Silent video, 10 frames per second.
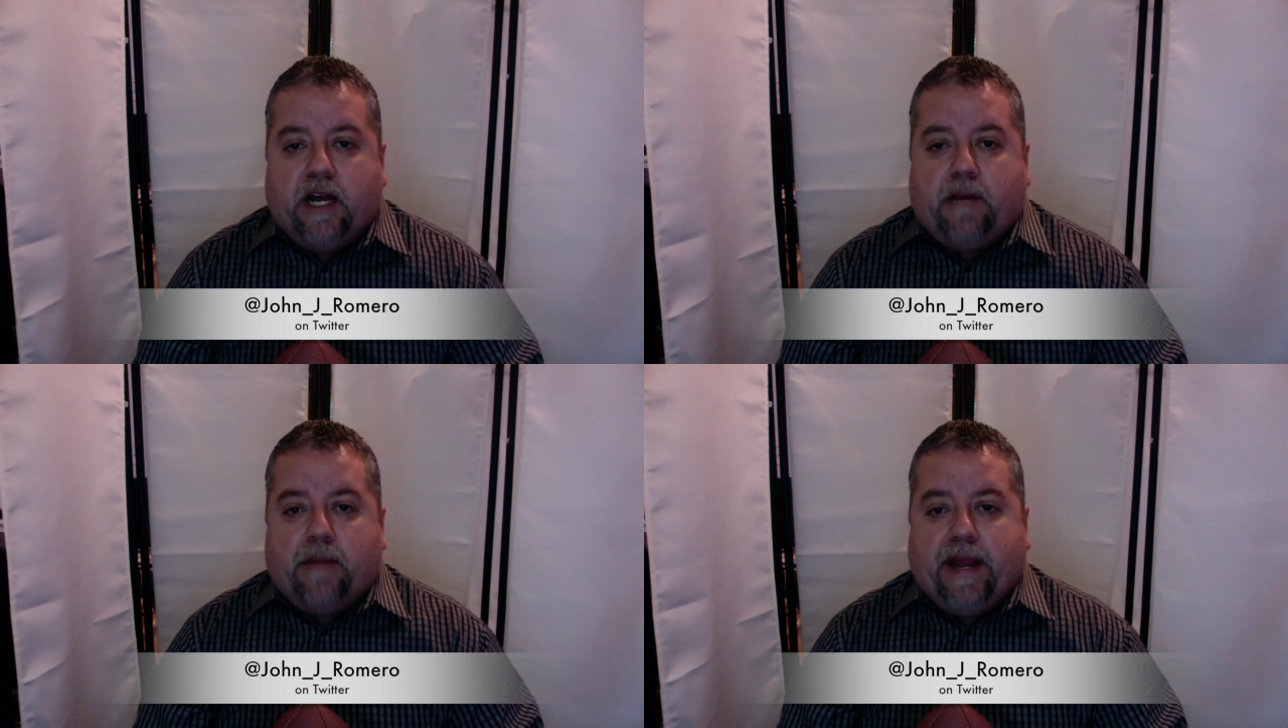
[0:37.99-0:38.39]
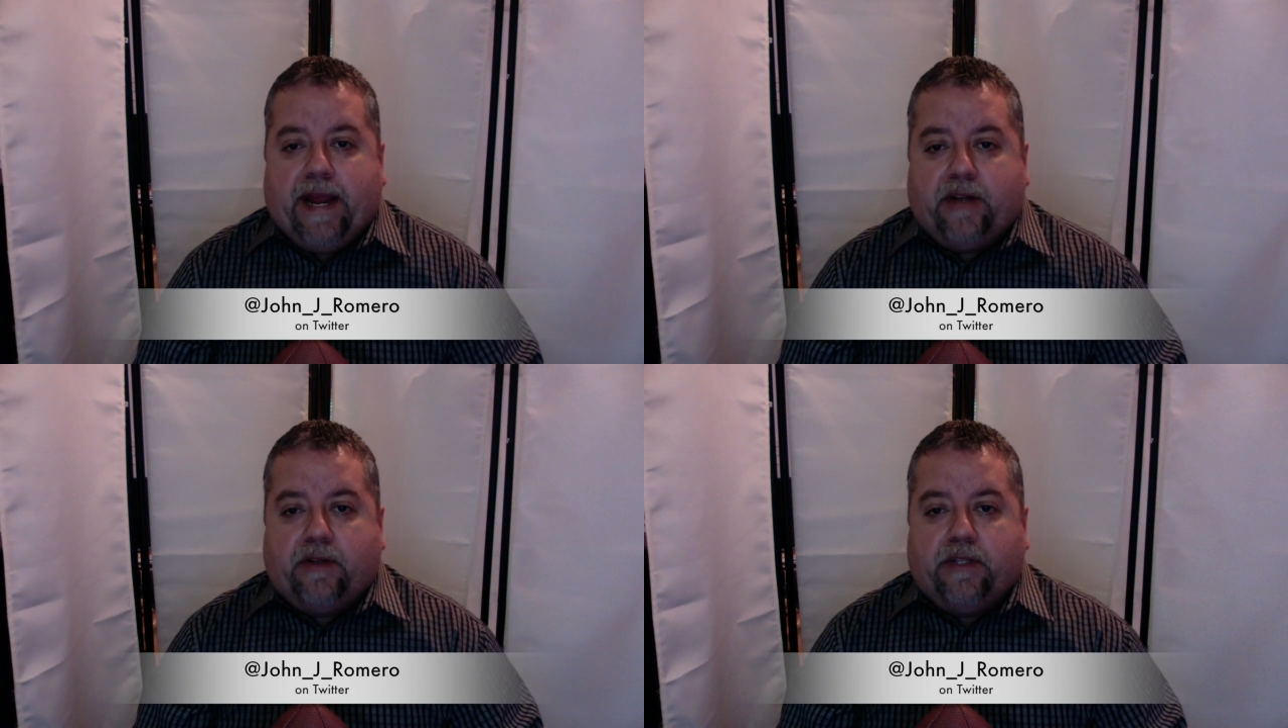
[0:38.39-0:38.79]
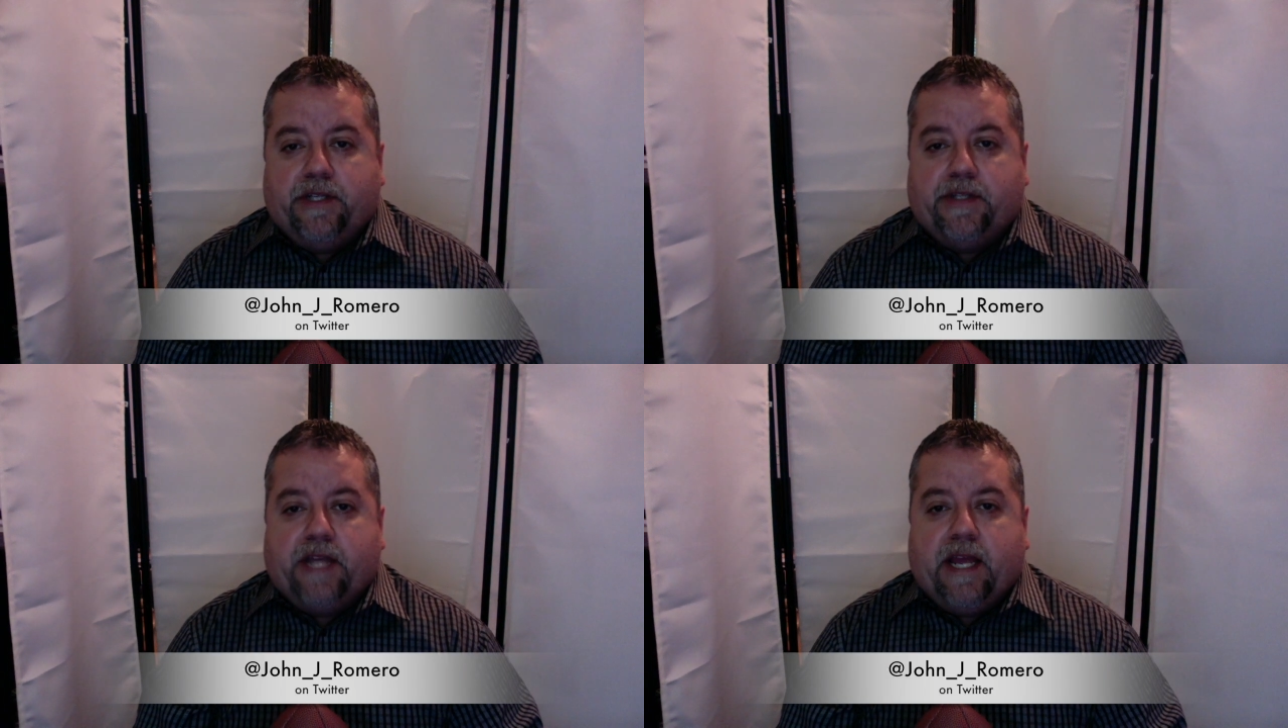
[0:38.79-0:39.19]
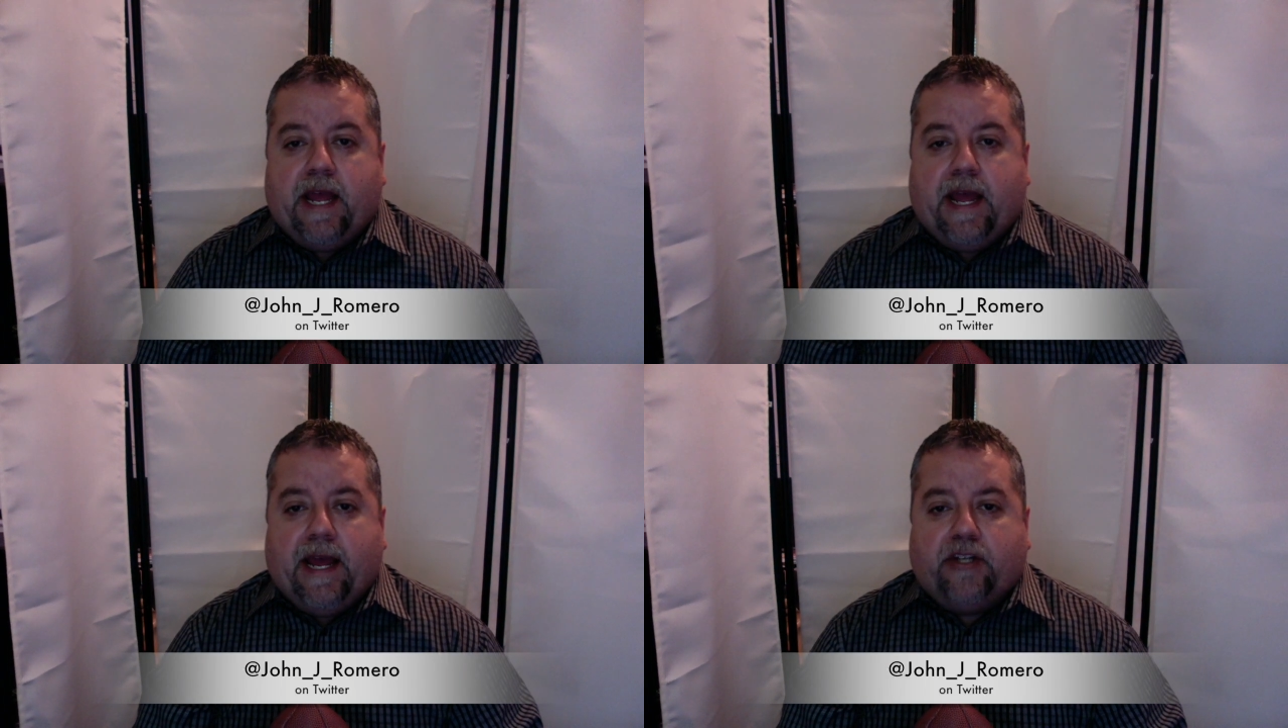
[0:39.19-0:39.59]
My handle is
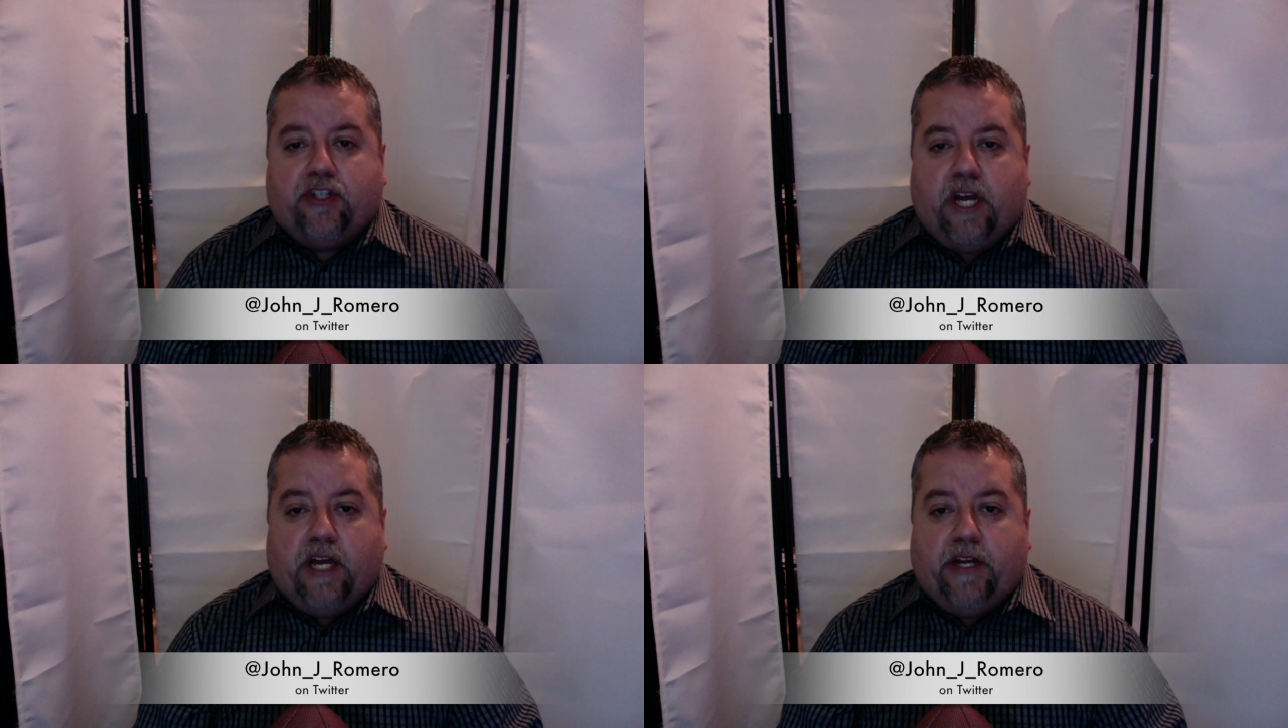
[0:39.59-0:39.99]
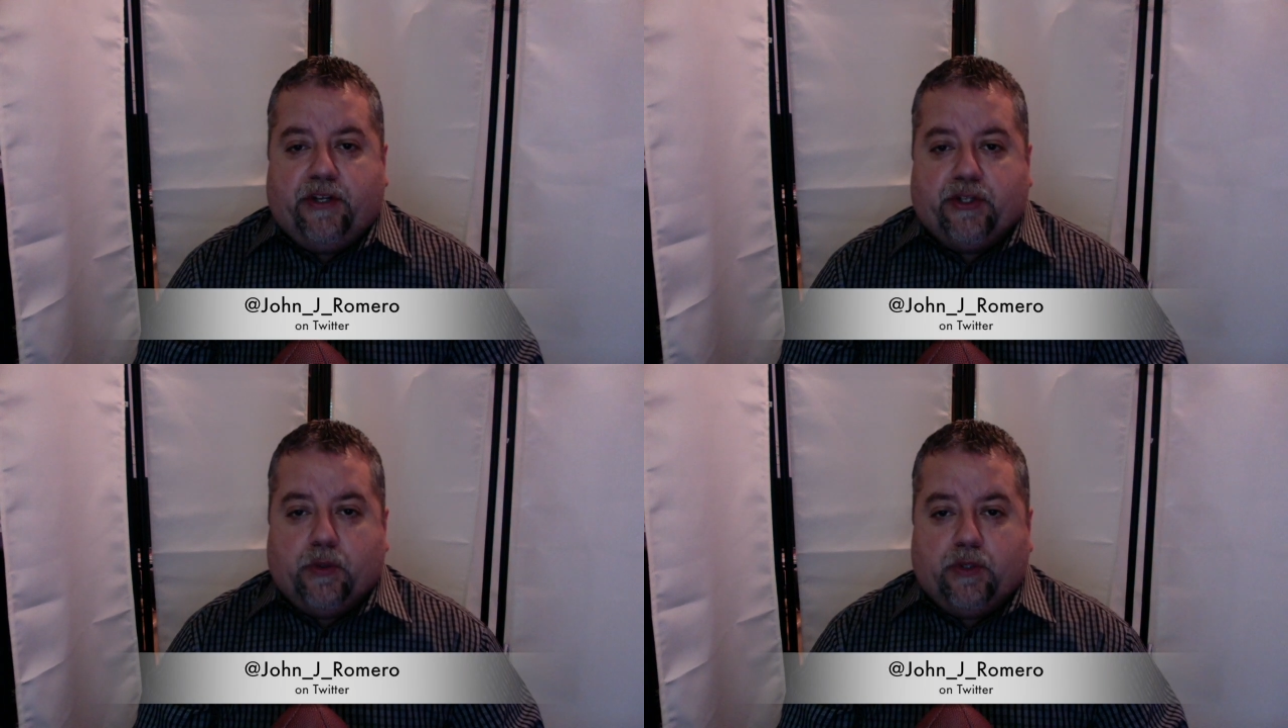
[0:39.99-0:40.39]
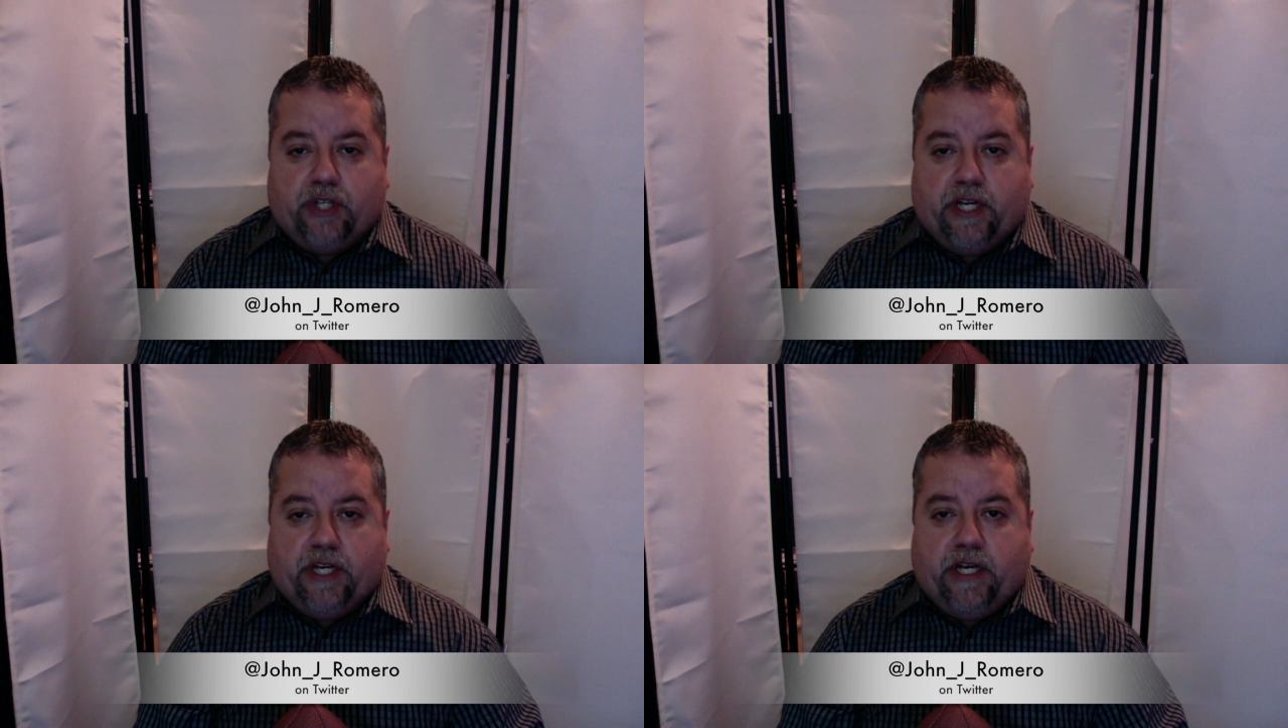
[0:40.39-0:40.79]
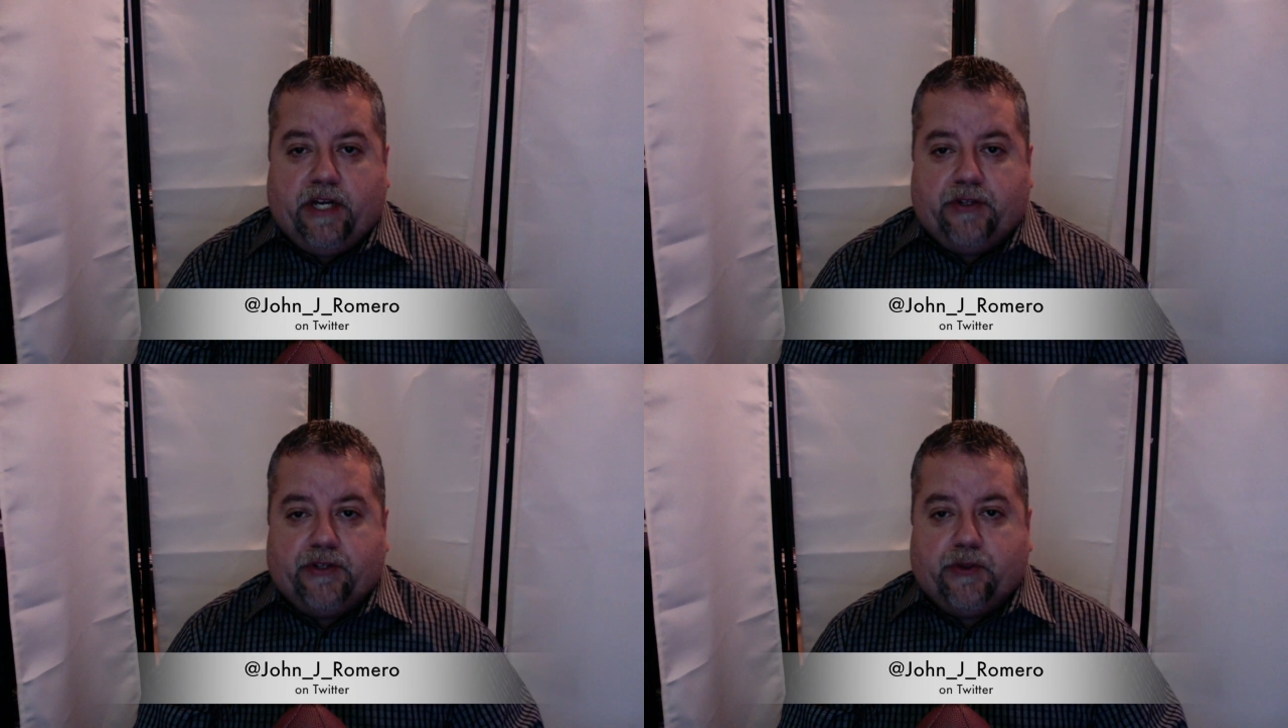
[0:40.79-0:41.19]
at
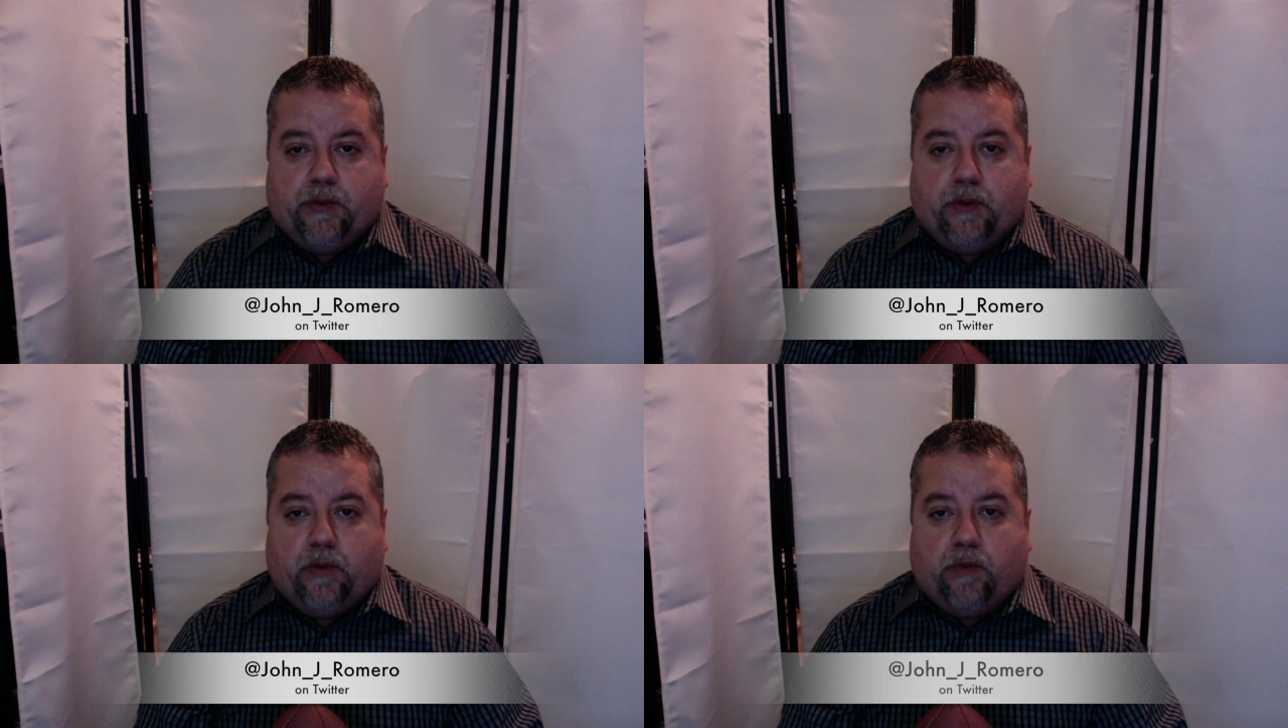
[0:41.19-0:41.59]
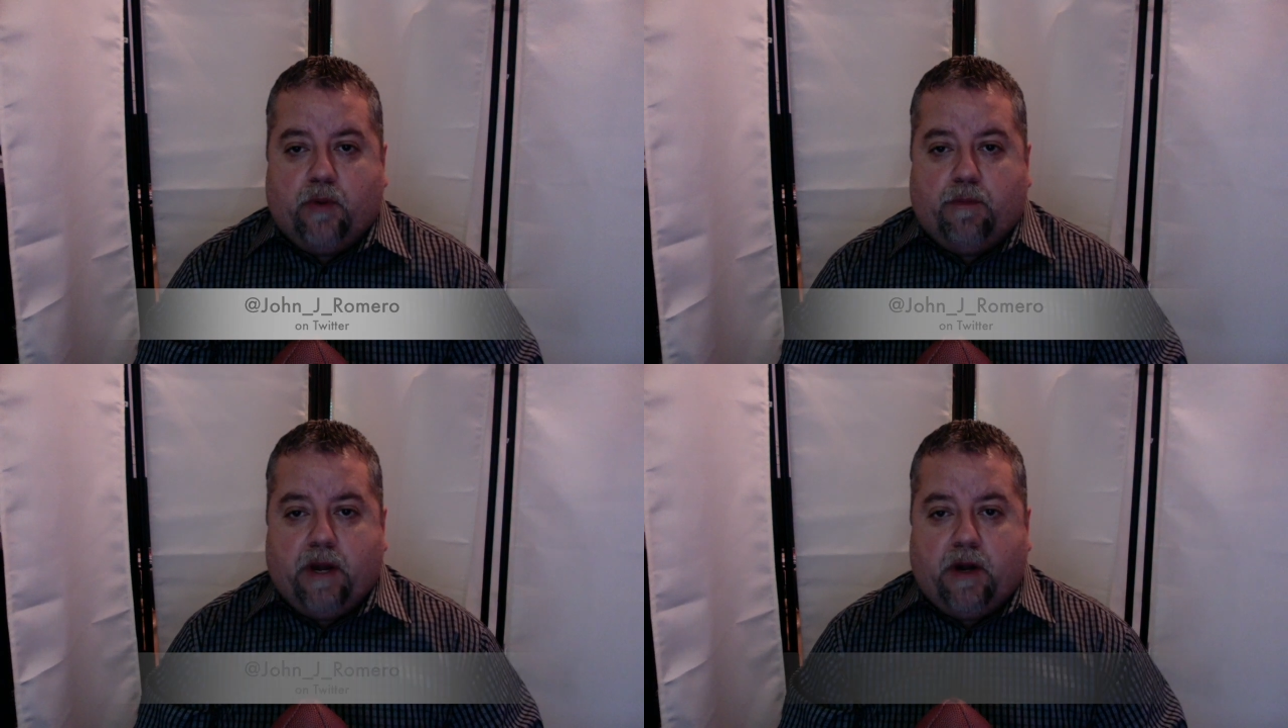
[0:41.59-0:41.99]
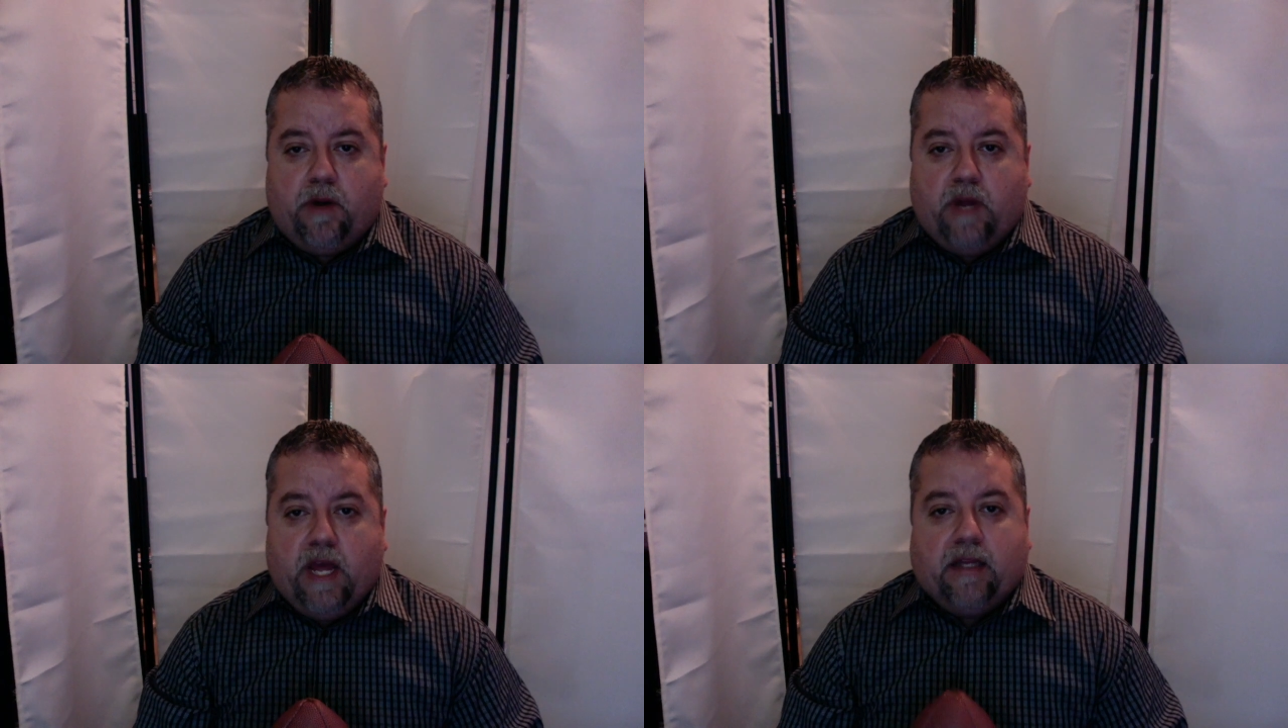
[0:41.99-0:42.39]
John_J_Romero.